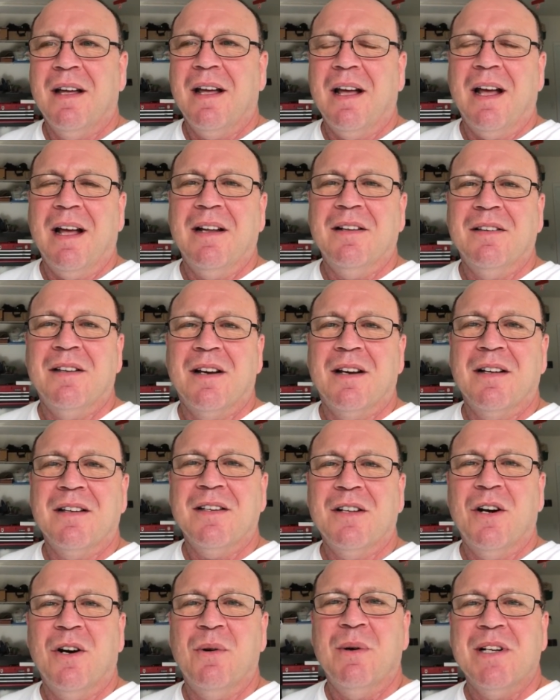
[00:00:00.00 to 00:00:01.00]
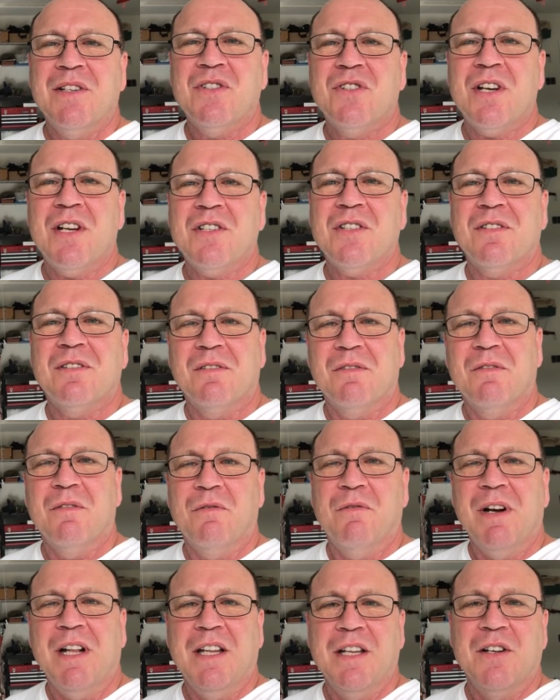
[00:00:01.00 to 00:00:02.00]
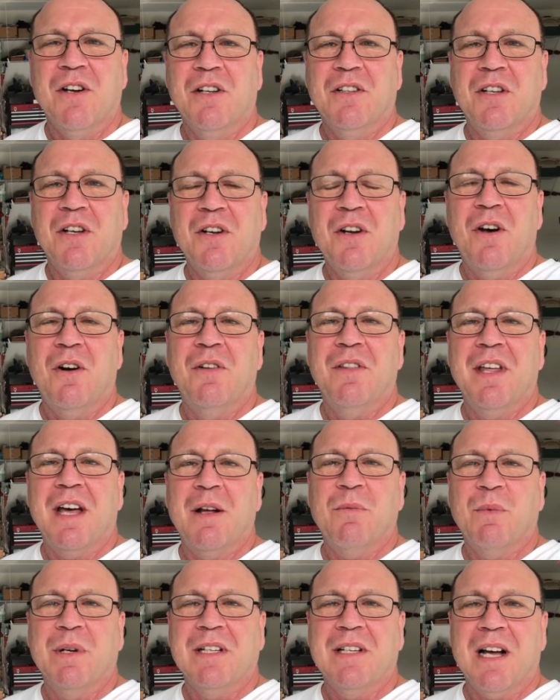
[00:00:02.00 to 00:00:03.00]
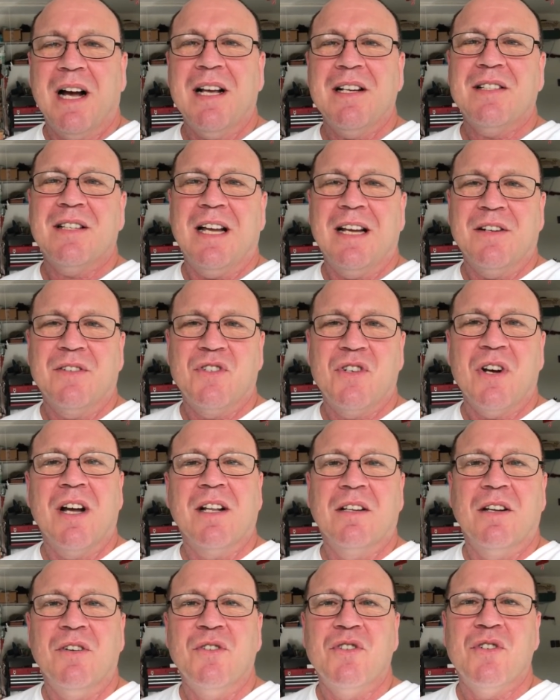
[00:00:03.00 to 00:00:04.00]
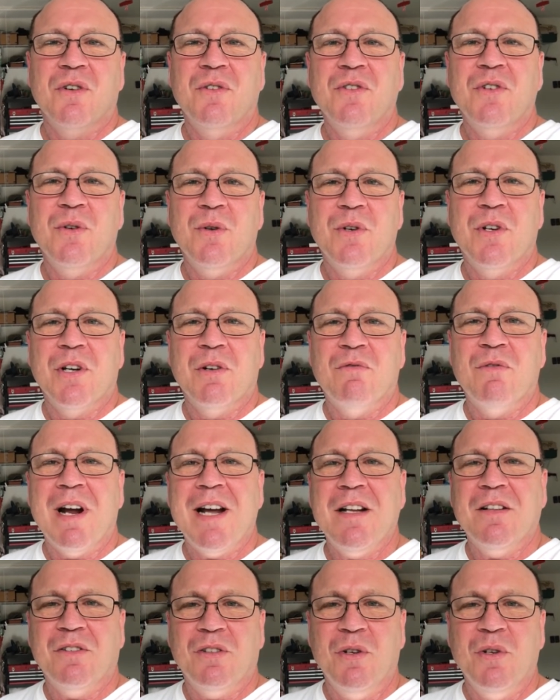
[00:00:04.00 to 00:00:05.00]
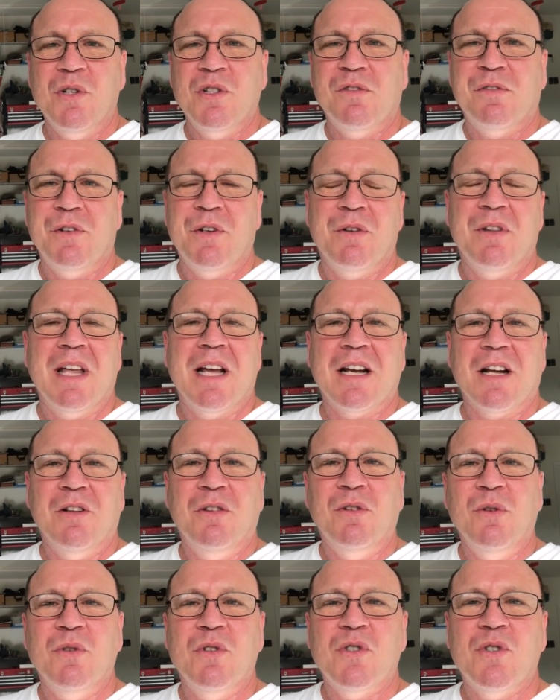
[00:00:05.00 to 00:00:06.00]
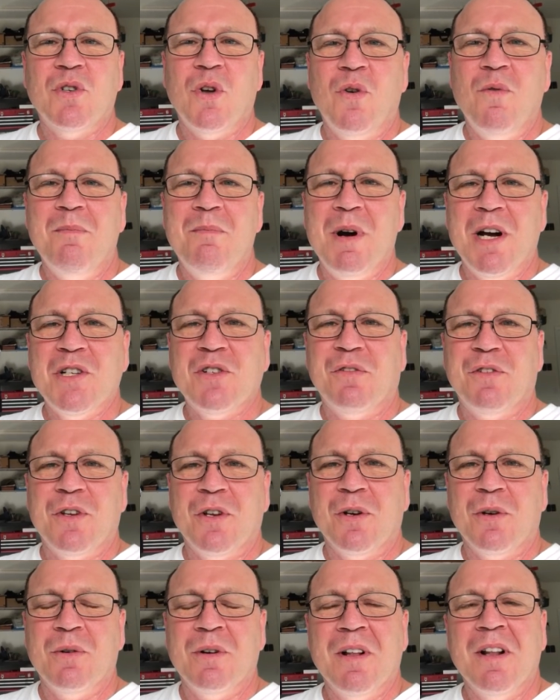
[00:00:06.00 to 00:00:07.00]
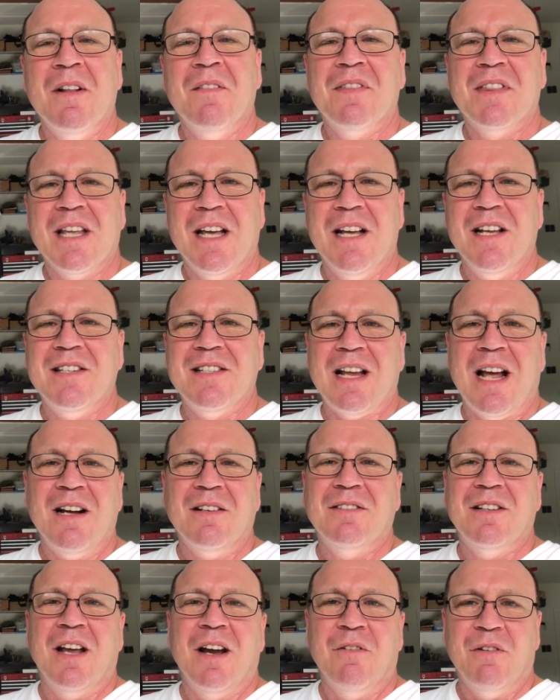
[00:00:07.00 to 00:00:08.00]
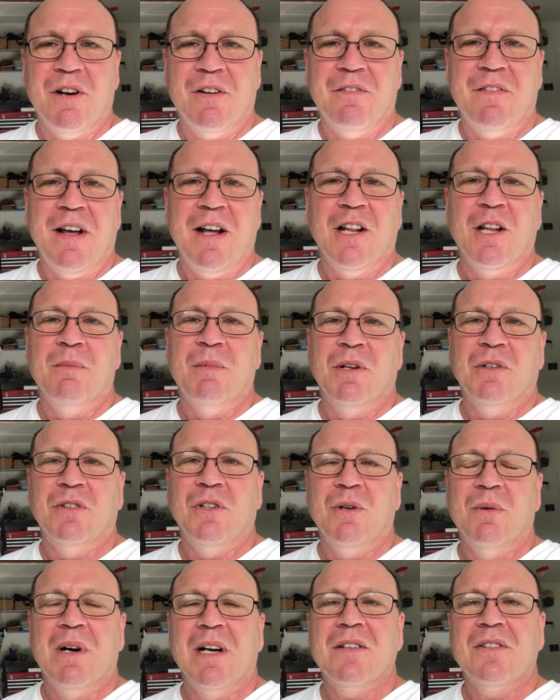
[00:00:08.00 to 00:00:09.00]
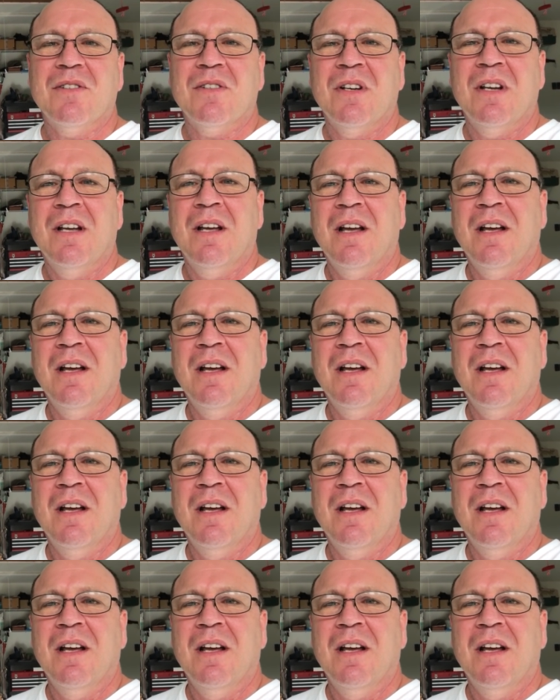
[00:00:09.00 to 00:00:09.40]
And, you know, it's just really good to know that with guys like Jon Lund Jr., who could write tunes for you, that could do so much for you, is out there and available to us.